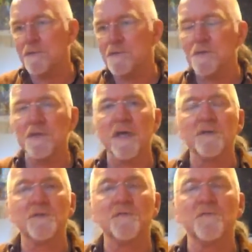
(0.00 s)

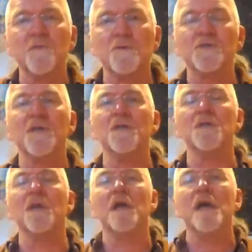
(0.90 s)

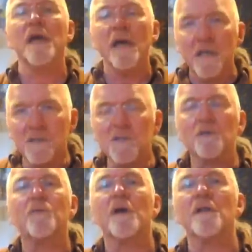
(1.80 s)
2014 is
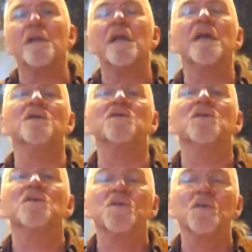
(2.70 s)
directly
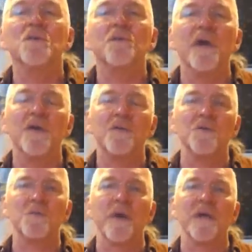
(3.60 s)
linked to the Grand
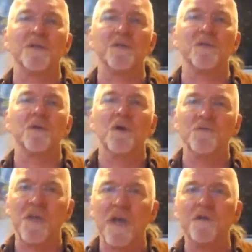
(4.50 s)
Cross pattern
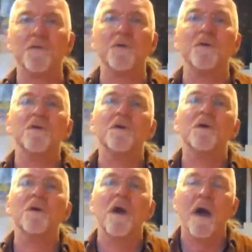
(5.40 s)
of January,
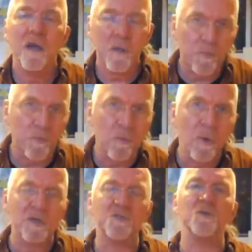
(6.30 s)
April
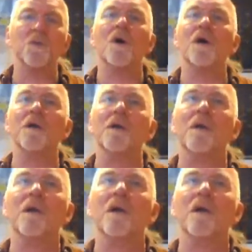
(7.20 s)
and July,